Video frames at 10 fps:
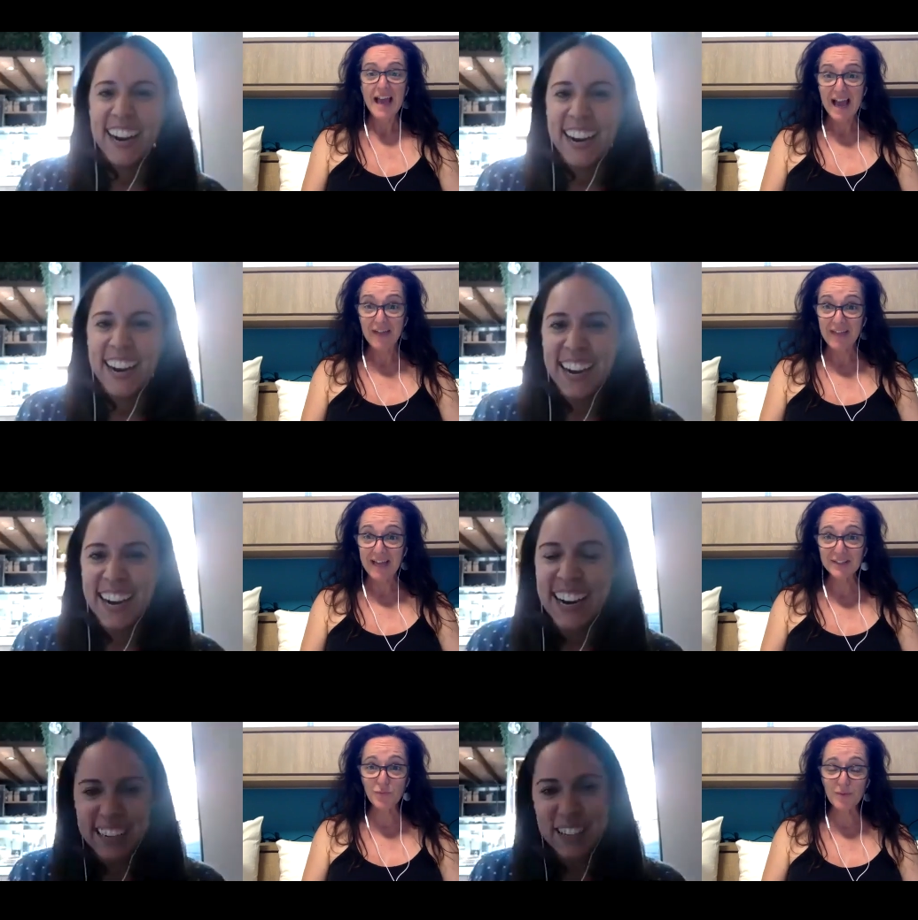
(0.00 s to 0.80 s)
Speaker 1: And
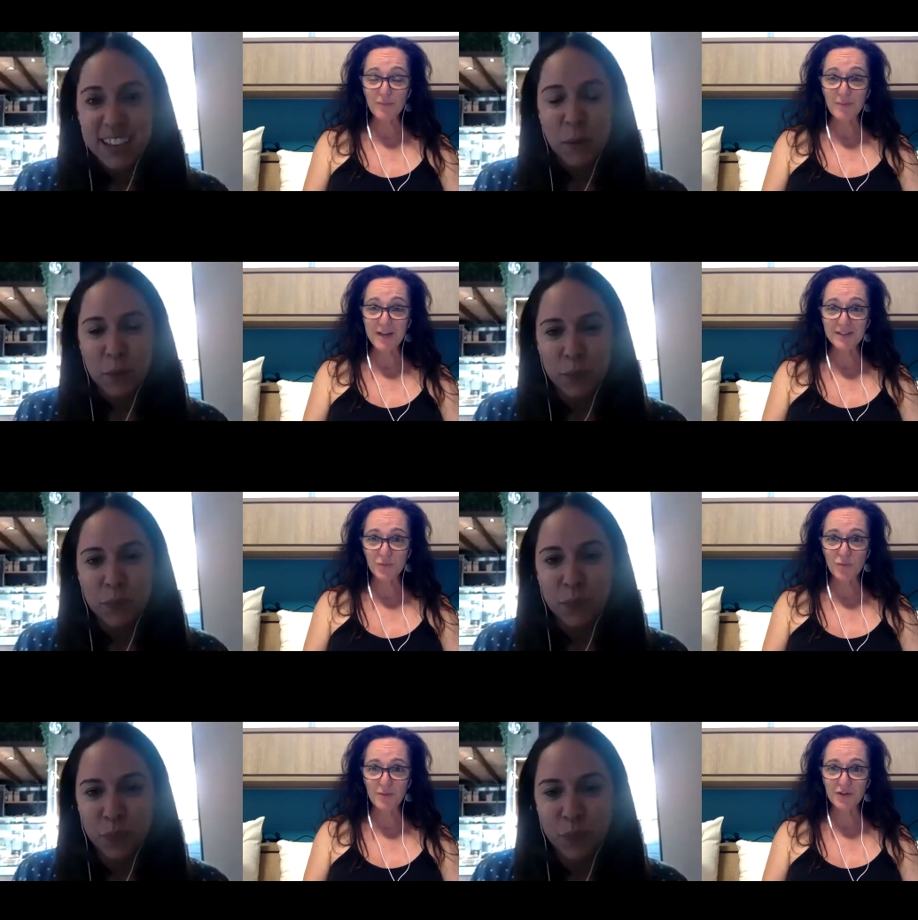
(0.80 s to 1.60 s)
that's what makes a
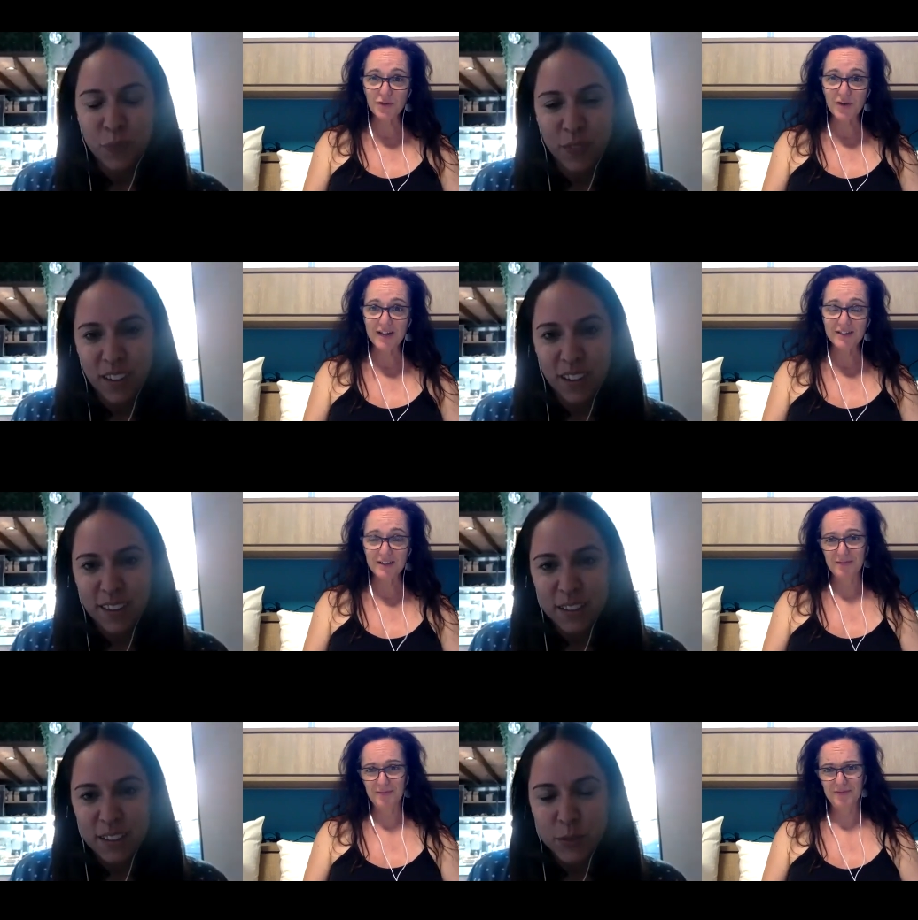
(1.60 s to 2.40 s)
woman
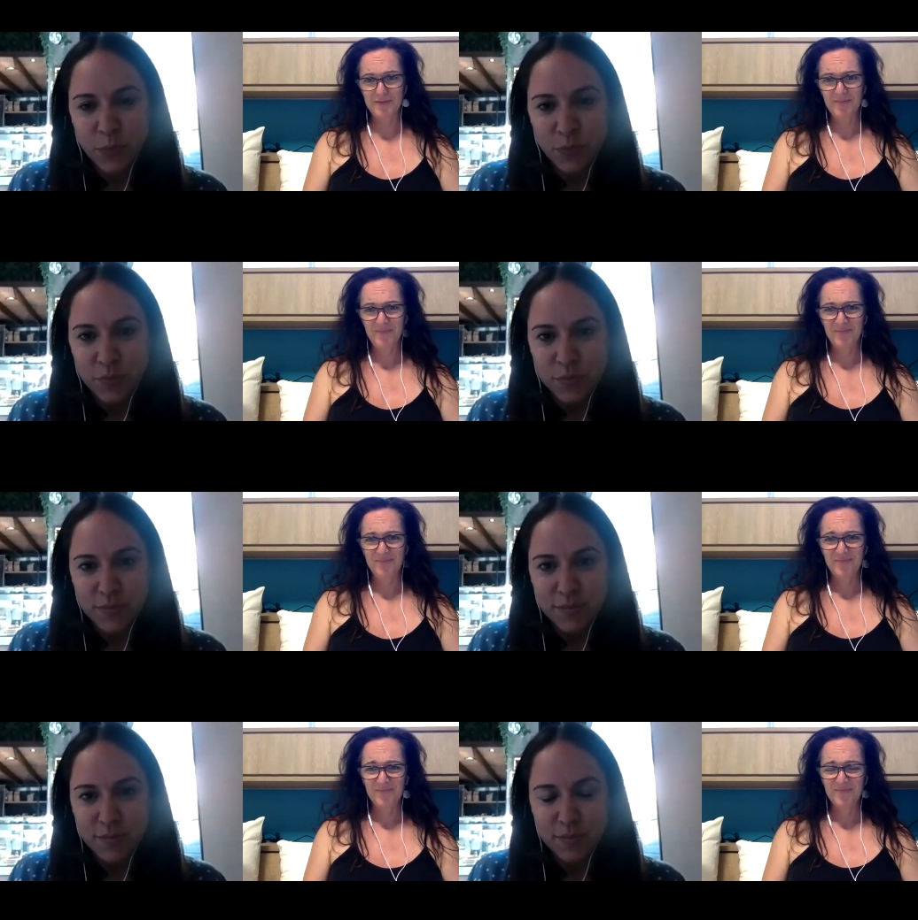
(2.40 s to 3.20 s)
attractive.
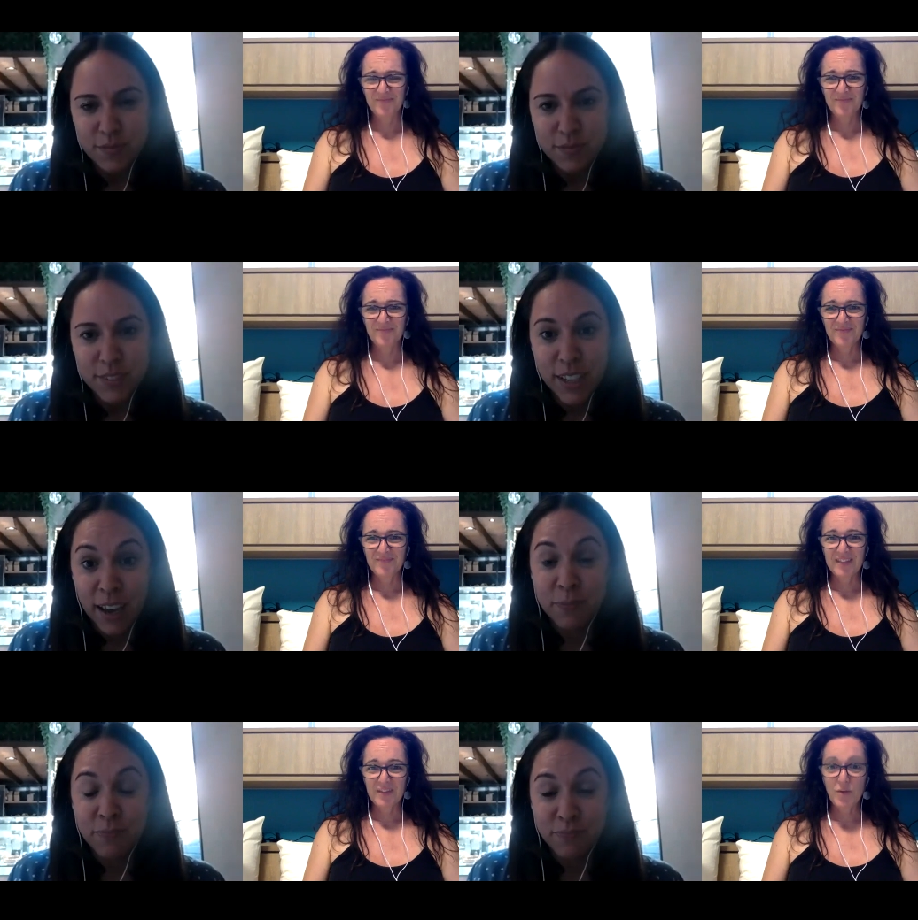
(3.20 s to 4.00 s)
Yeah.
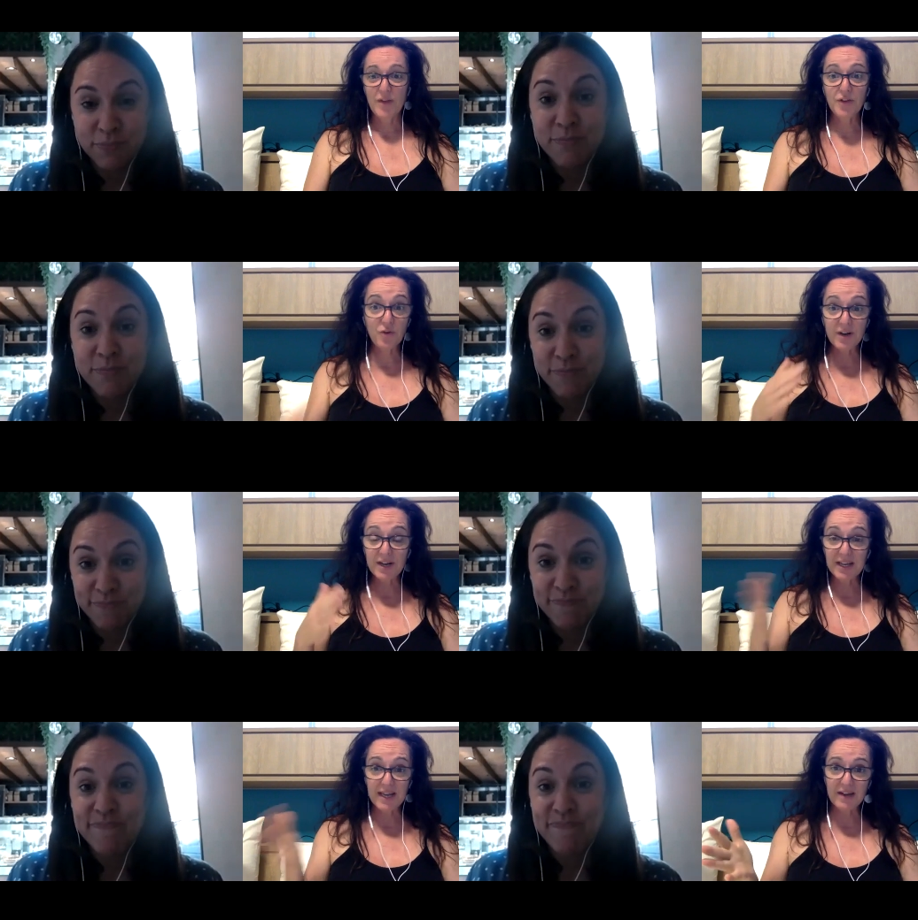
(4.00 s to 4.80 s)
Whether you're in
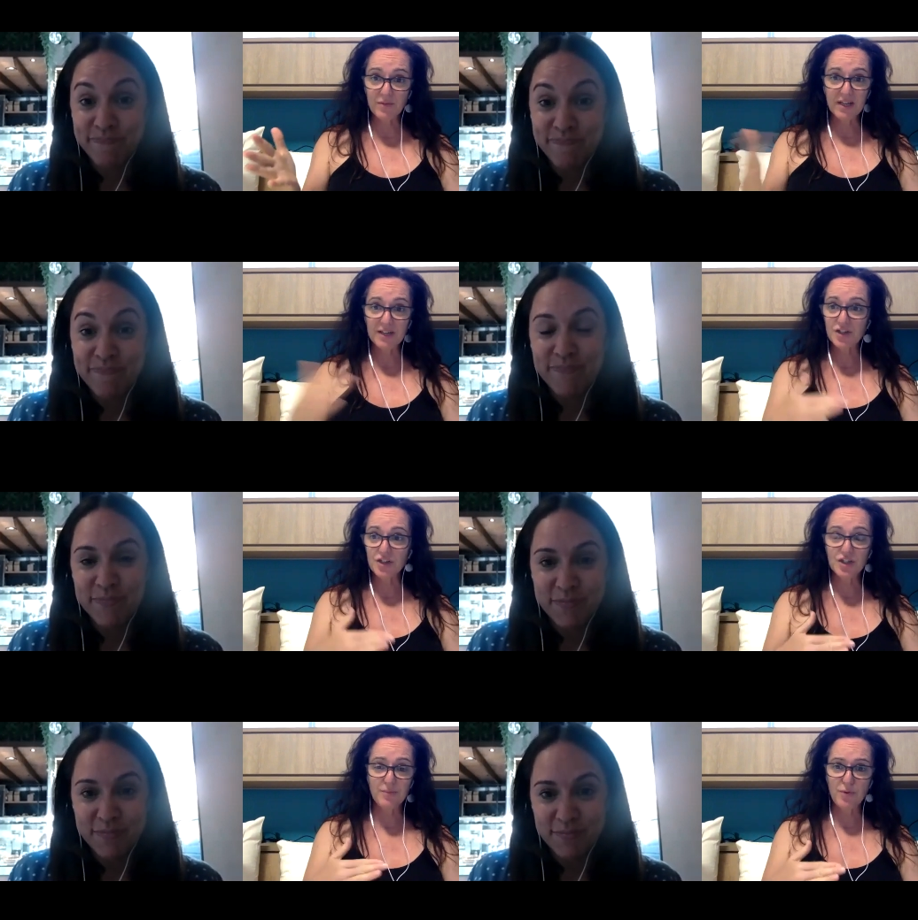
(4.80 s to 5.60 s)
a gay
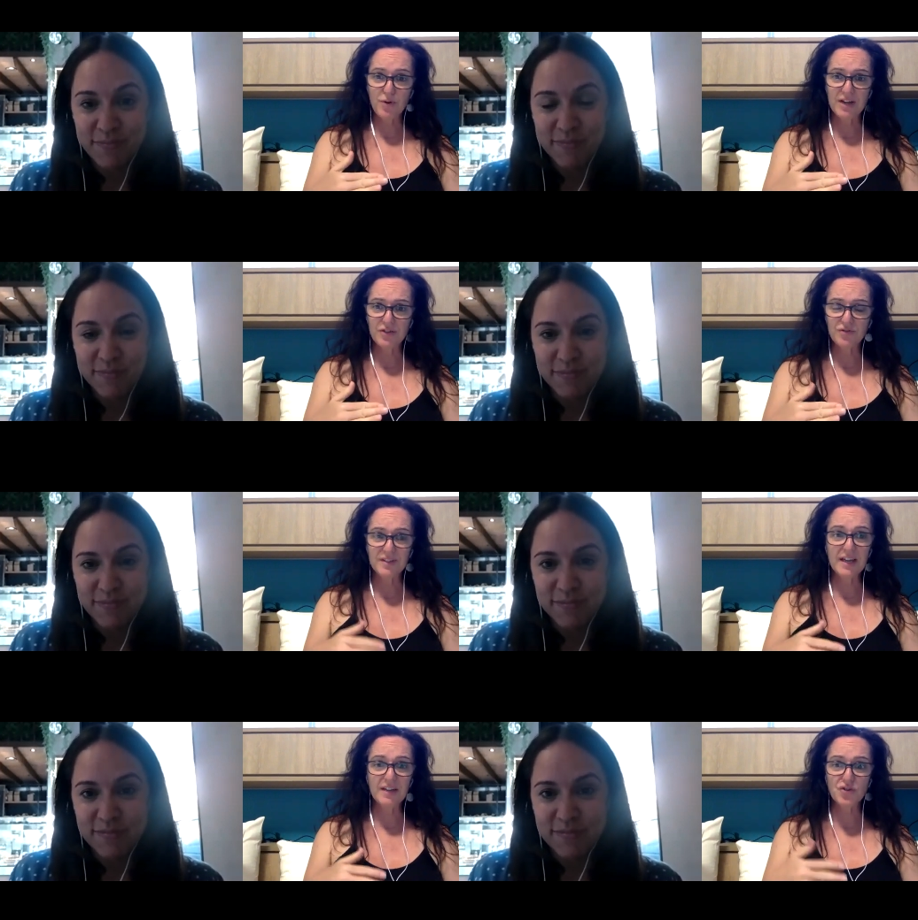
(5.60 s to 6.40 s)
relationship or
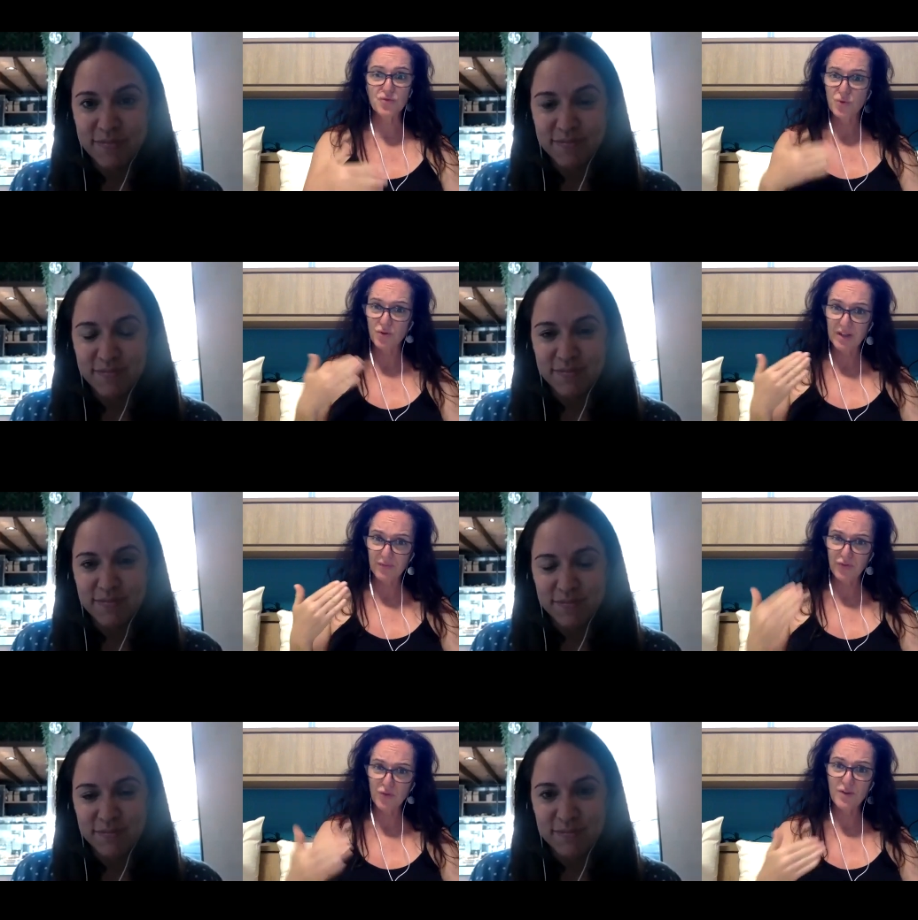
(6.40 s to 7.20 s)
heterosexual,
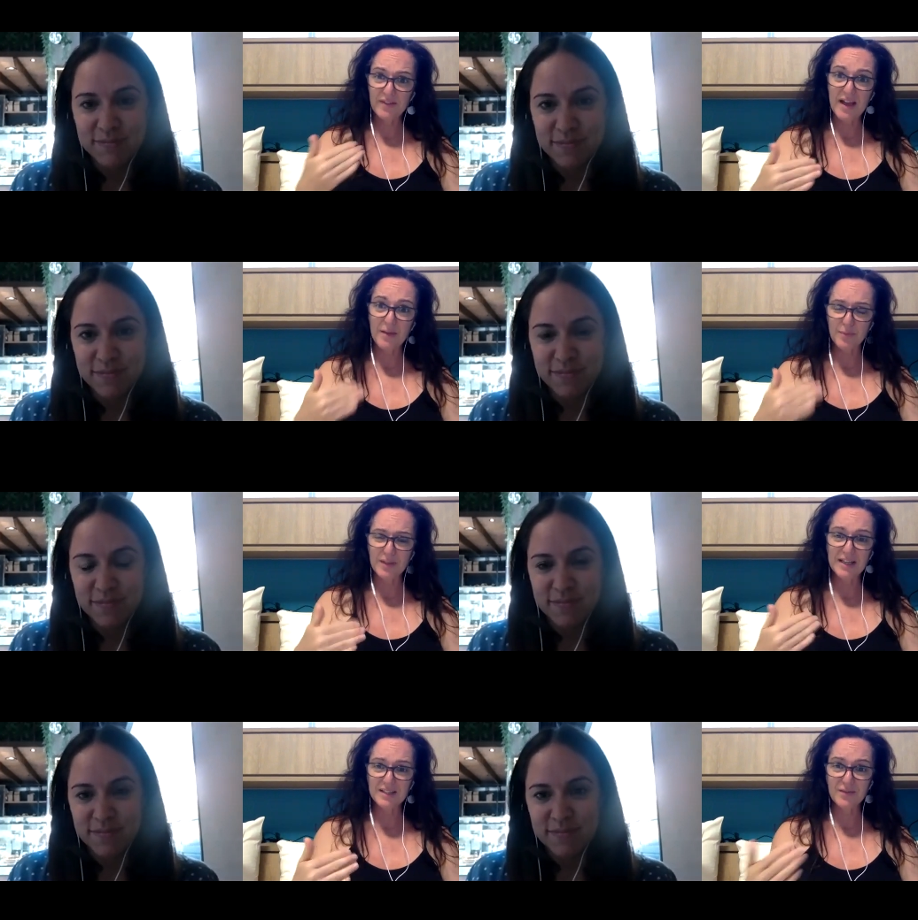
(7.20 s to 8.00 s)
if you're in that
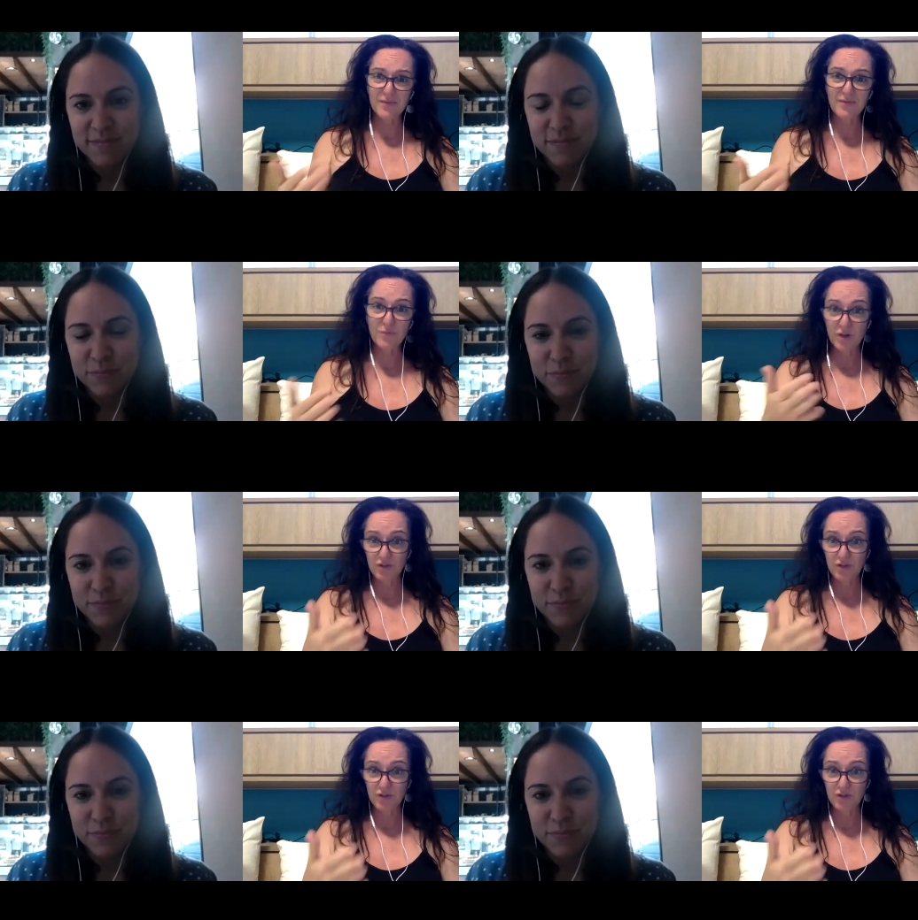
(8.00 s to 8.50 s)
place of what